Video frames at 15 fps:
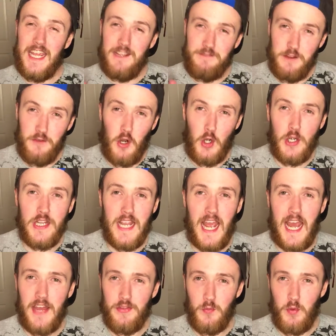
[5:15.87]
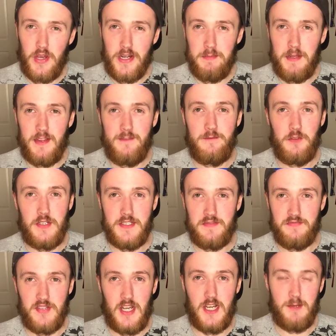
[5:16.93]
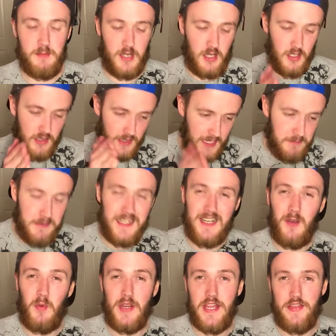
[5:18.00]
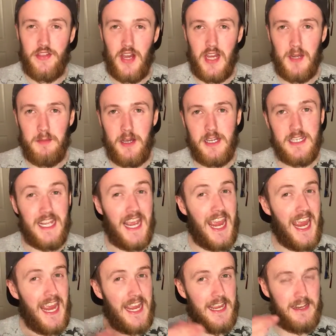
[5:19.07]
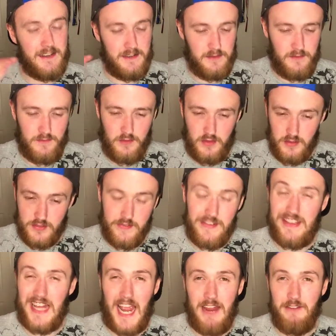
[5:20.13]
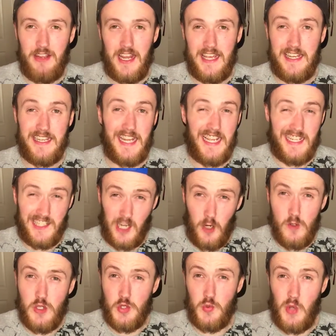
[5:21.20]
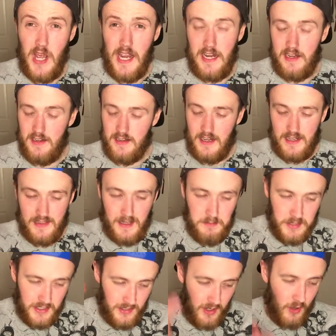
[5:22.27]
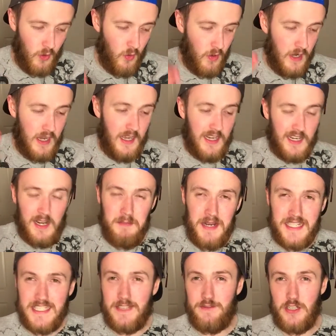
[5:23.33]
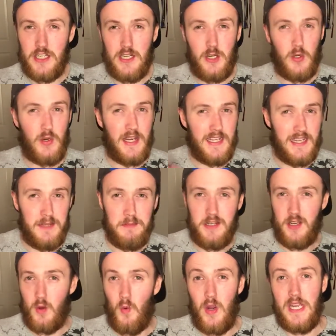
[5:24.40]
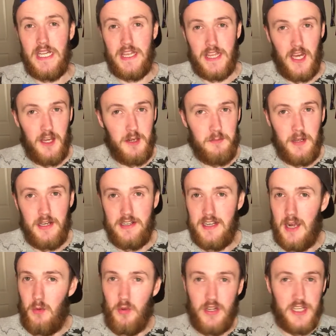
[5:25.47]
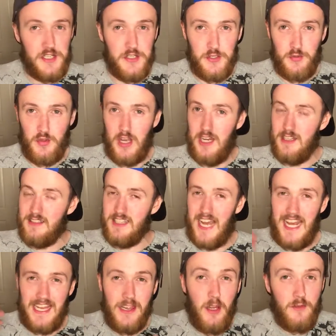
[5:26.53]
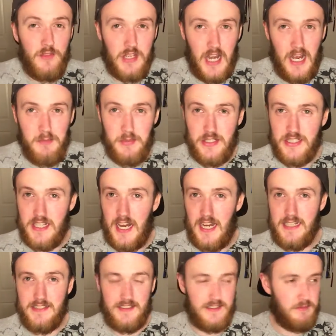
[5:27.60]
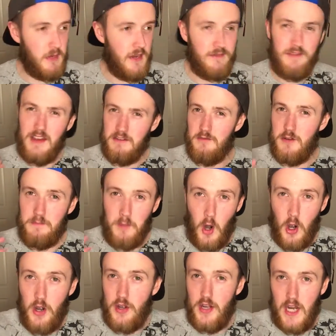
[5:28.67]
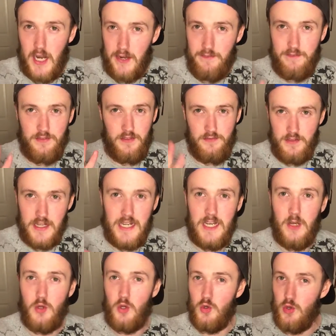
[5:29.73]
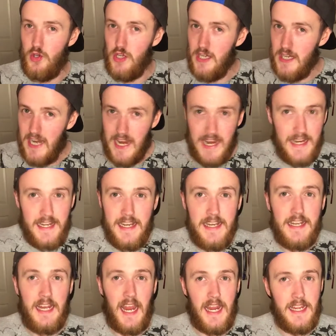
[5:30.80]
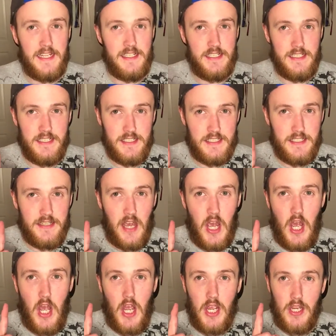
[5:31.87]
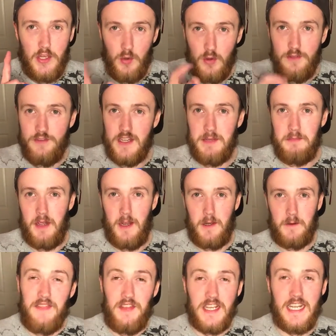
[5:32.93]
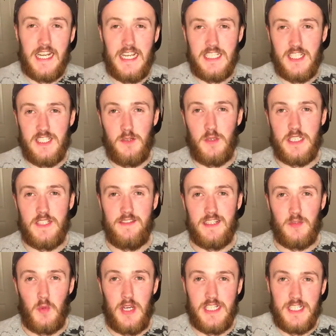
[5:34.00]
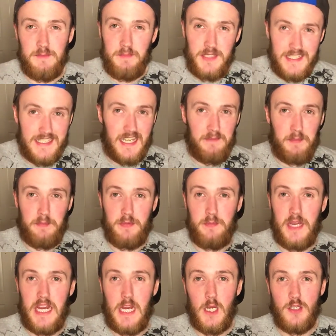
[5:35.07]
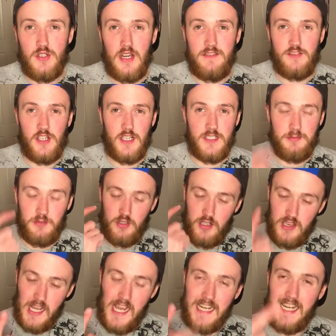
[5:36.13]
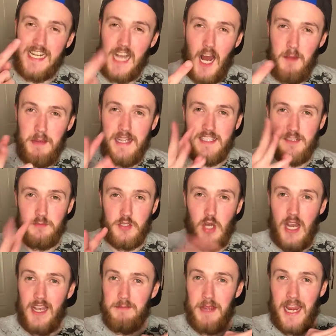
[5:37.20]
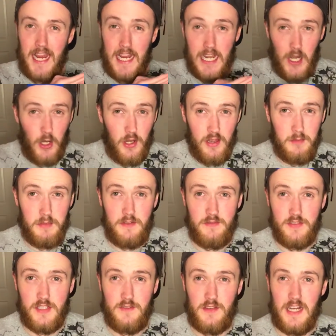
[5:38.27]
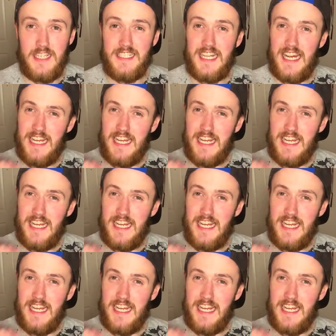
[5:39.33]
If you've already had the Watermelon Freeze from Taco Bell, let me know what you thought about it. And for those of you that haven't had it yet, go try it and let me know. Come back to the video and let me know what you thought about it. I want to know your thoughts. I love the comments, guys. It's my favorite part of the video creating is your feedback. And thank you guys as always so much for watching. Please keep up with me here on TravTries. Sort of like, comment, subscribe, and all that beautiful stuff, guys.